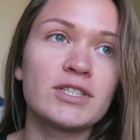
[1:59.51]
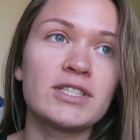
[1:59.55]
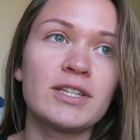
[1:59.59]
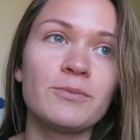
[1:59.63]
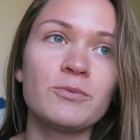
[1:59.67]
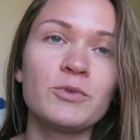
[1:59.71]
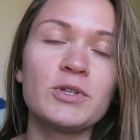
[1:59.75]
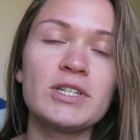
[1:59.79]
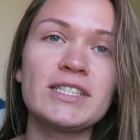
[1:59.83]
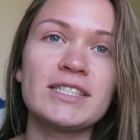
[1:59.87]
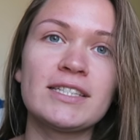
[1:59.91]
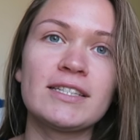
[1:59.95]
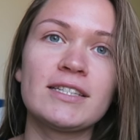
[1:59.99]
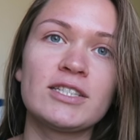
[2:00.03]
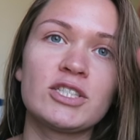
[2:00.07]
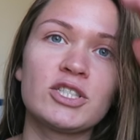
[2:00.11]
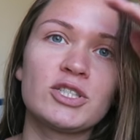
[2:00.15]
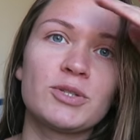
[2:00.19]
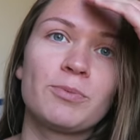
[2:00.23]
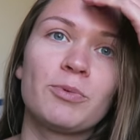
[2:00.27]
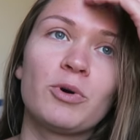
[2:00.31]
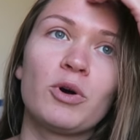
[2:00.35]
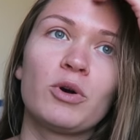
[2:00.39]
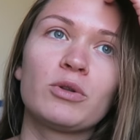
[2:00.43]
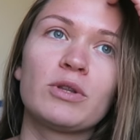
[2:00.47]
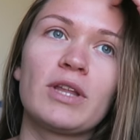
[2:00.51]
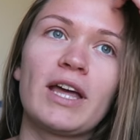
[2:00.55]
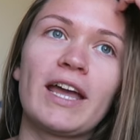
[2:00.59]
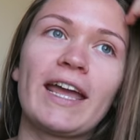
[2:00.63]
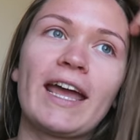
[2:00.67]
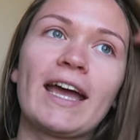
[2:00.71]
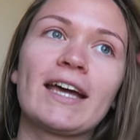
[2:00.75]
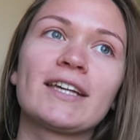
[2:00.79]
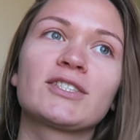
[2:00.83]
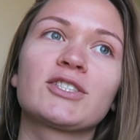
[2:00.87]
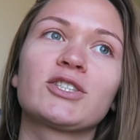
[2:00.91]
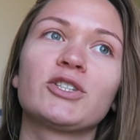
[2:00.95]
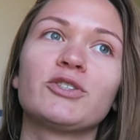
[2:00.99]
some reason this chipotle
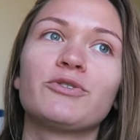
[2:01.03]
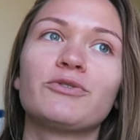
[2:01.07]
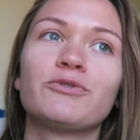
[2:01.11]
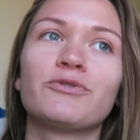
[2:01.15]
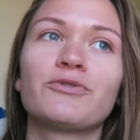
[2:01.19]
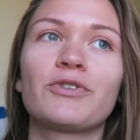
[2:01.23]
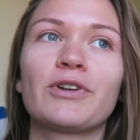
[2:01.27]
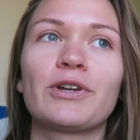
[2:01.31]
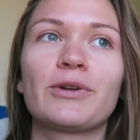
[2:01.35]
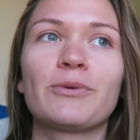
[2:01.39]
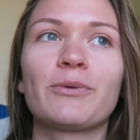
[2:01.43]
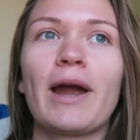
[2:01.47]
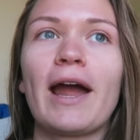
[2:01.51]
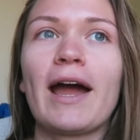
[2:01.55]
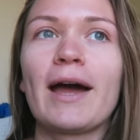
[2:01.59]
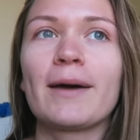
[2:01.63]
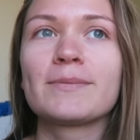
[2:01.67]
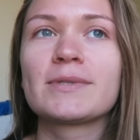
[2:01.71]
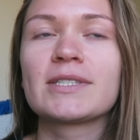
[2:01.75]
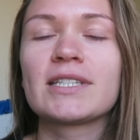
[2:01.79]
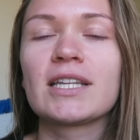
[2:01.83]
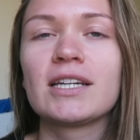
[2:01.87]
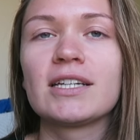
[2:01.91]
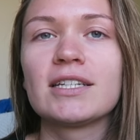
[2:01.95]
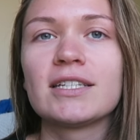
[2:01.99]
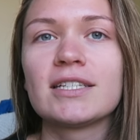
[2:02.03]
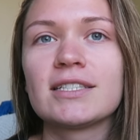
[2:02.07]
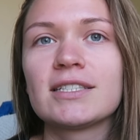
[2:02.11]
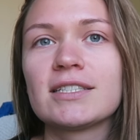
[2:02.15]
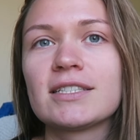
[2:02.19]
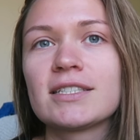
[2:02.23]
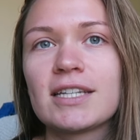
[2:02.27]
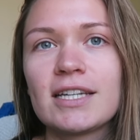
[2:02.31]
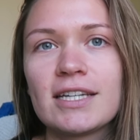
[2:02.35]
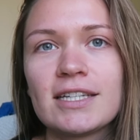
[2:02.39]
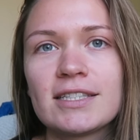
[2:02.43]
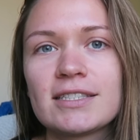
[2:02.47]
has gluten-free wraps because